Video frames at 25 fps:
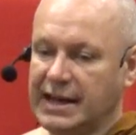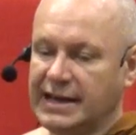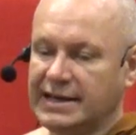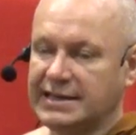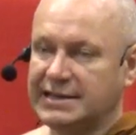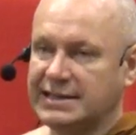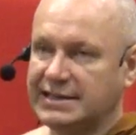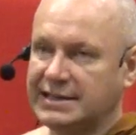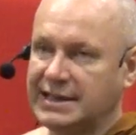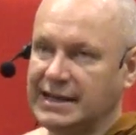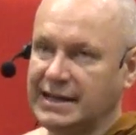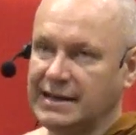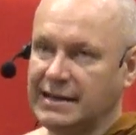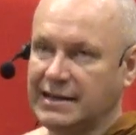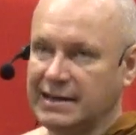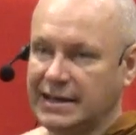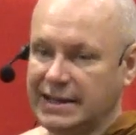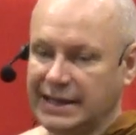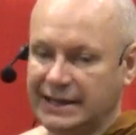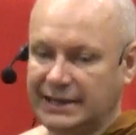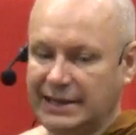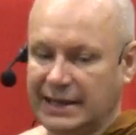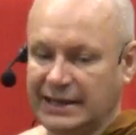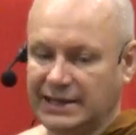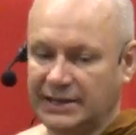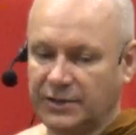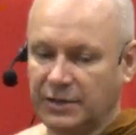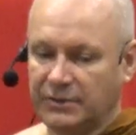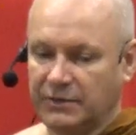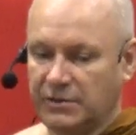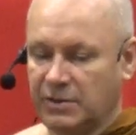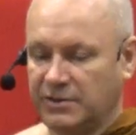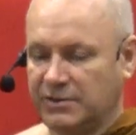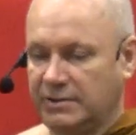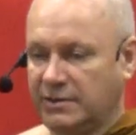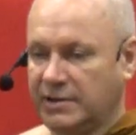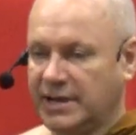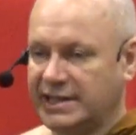still it is not,
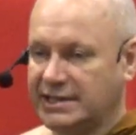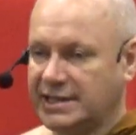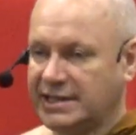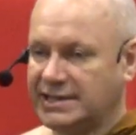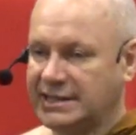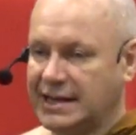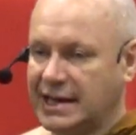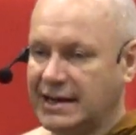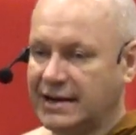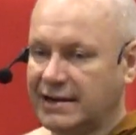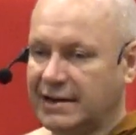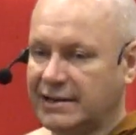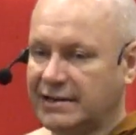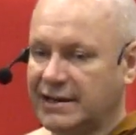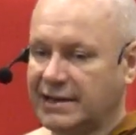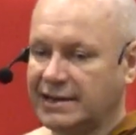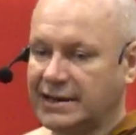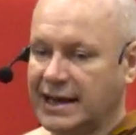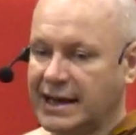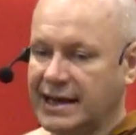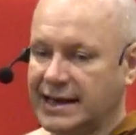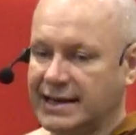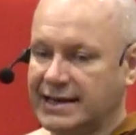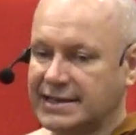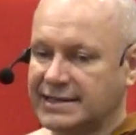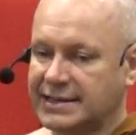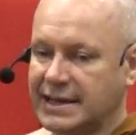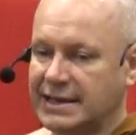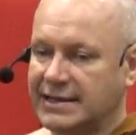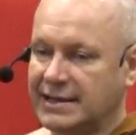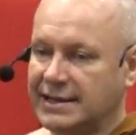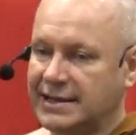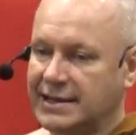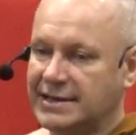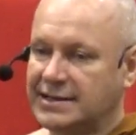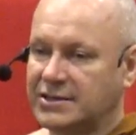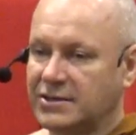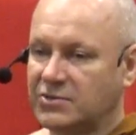not, necessarily the case that
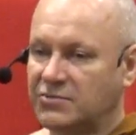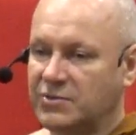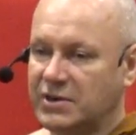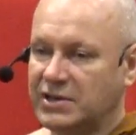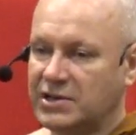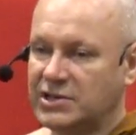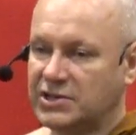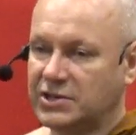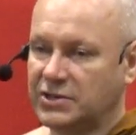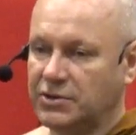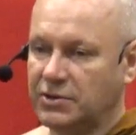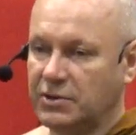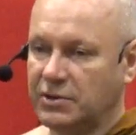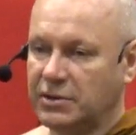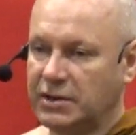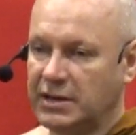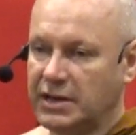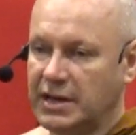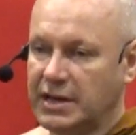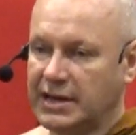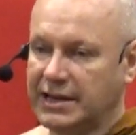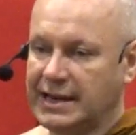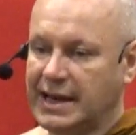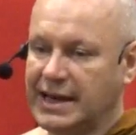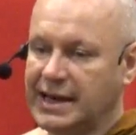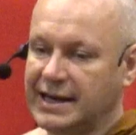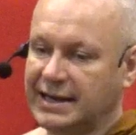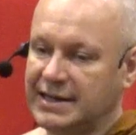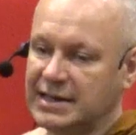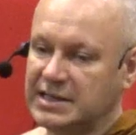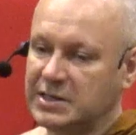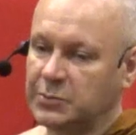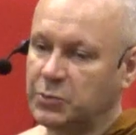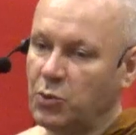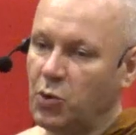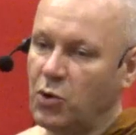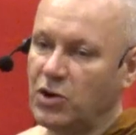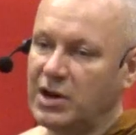it is original. Yeah, it
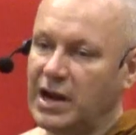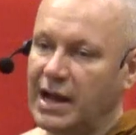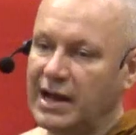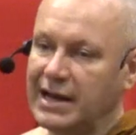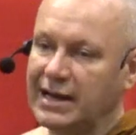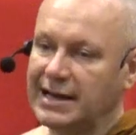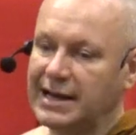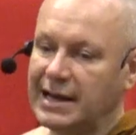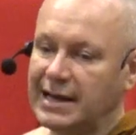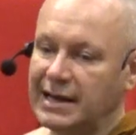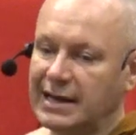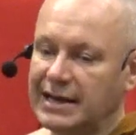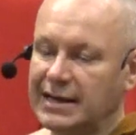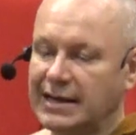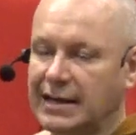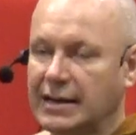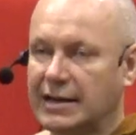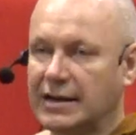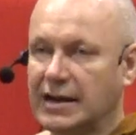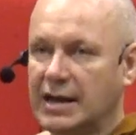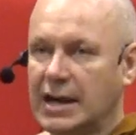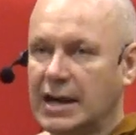is more likely, uh,